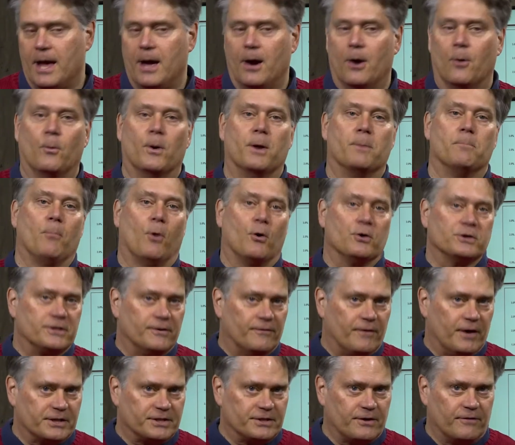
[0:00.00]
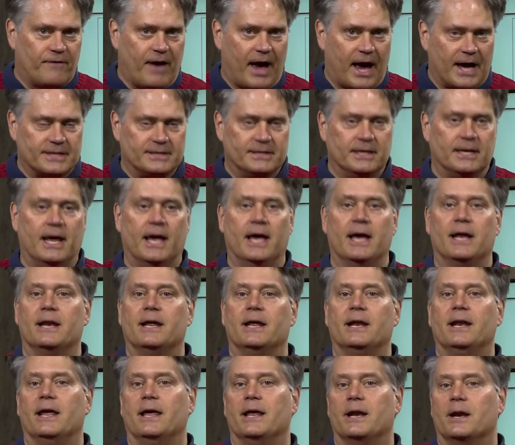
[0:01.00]
when most of us are
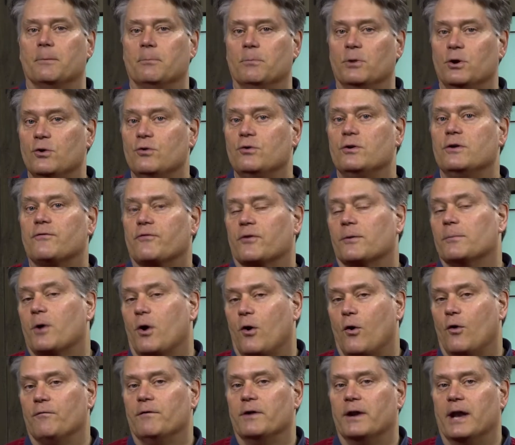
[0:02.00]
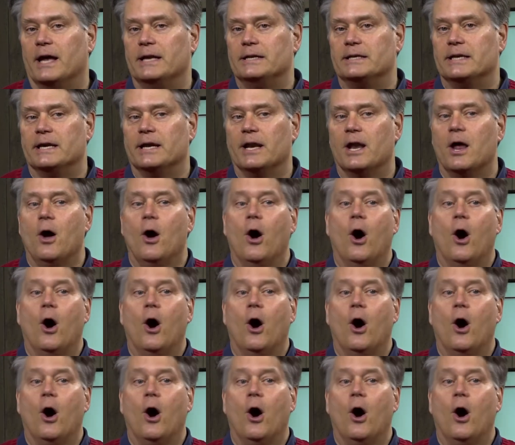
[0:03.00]
vaccinated and immune from COVID-19,